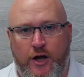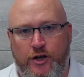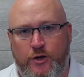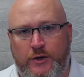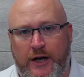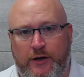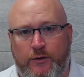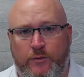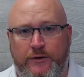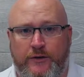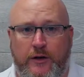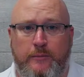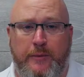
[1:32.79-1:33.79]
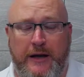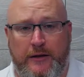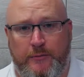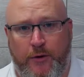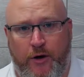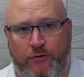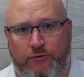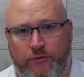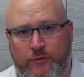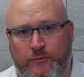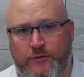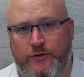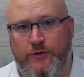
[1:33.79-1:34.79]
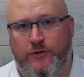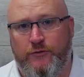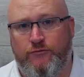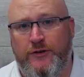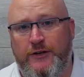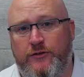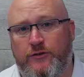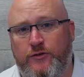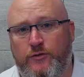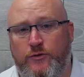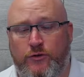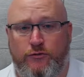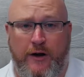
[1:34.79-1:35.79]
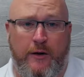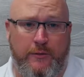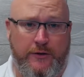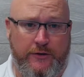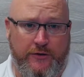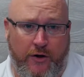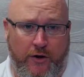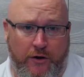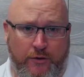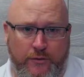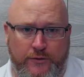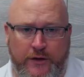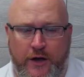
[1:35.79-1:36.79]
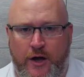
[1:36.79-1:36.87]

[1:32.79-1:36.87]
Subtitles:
you can always kind of paint the bathrooms, you can redo the grout and the tiles,